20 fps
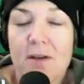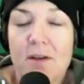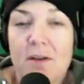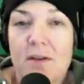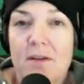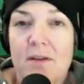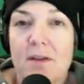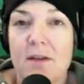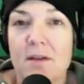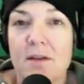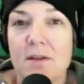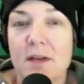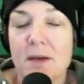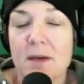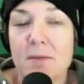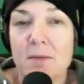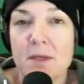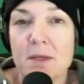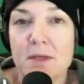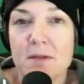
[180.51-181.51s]
then
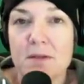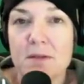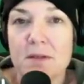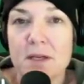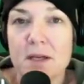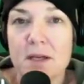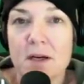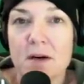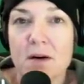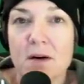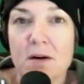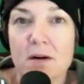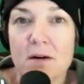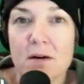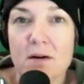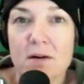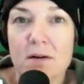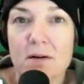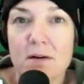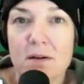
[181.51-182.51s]
that means they
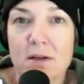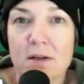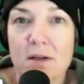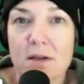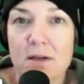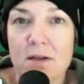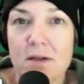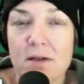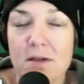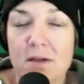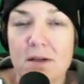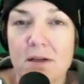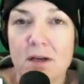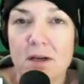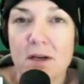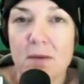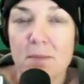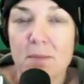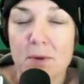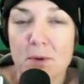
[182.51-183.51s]
are
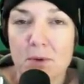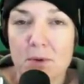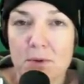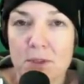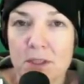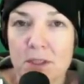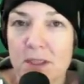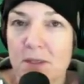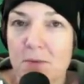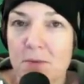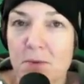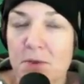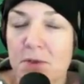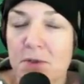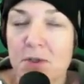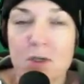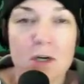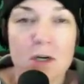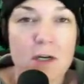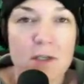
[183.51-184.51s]
upholding,
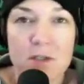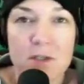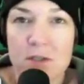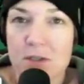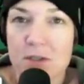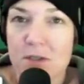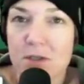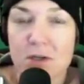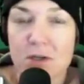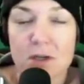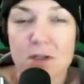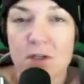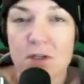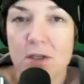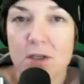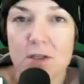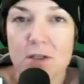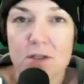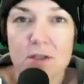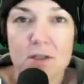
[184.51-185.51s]
whether consciously or
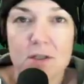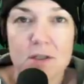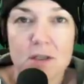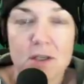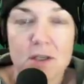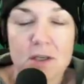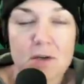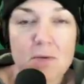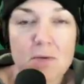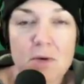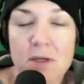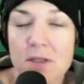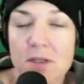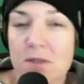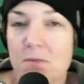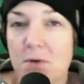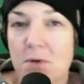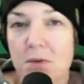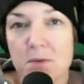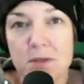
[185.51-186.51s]
unconsciously, white
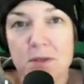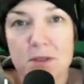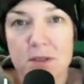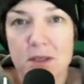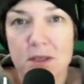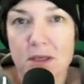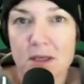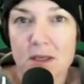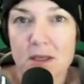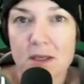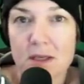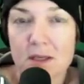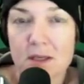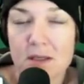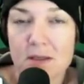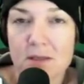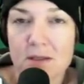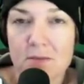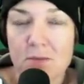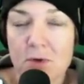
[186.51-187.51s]
supremacy
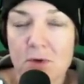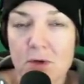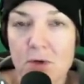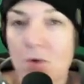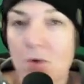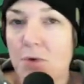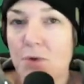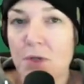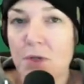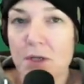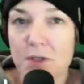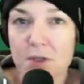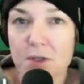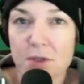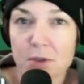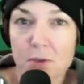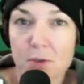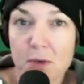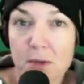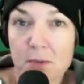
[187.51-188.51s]
and want to hold on to
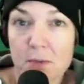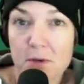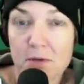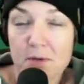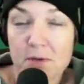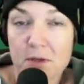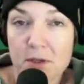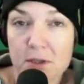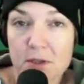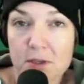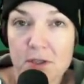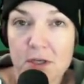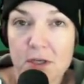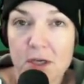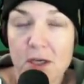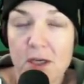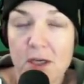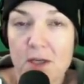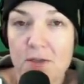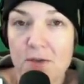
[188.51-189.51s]
their white privilege.
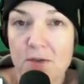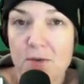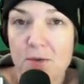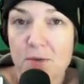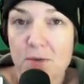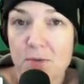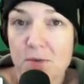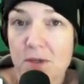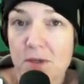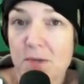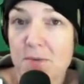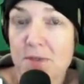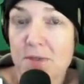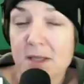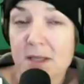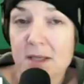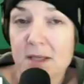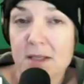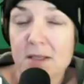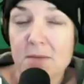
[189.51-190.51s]
So it was really
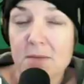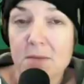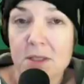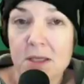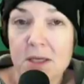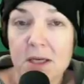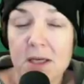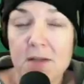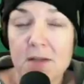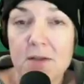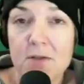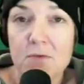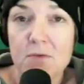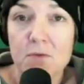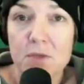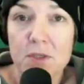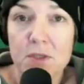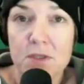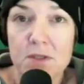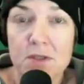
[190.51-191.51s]
upsetting to me. I had this
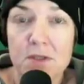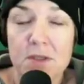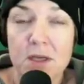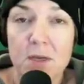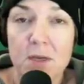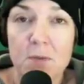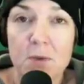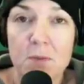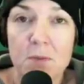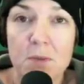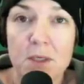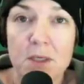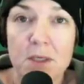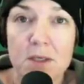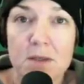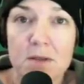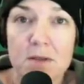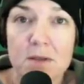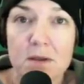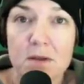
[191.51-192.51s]
voice inside me
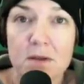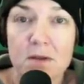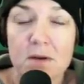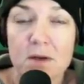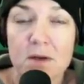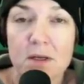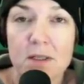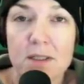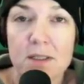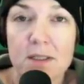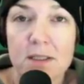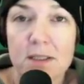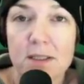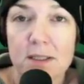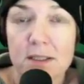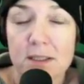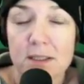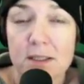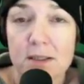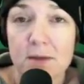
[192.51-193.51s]
because I thought,
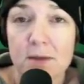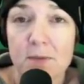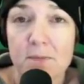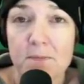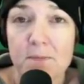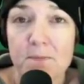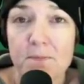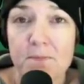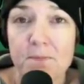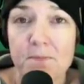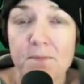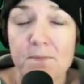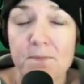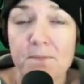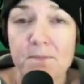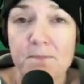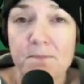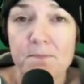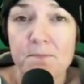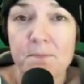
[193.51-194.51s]

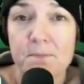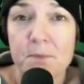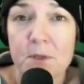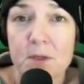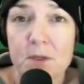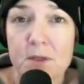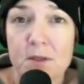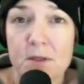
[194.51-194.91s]
I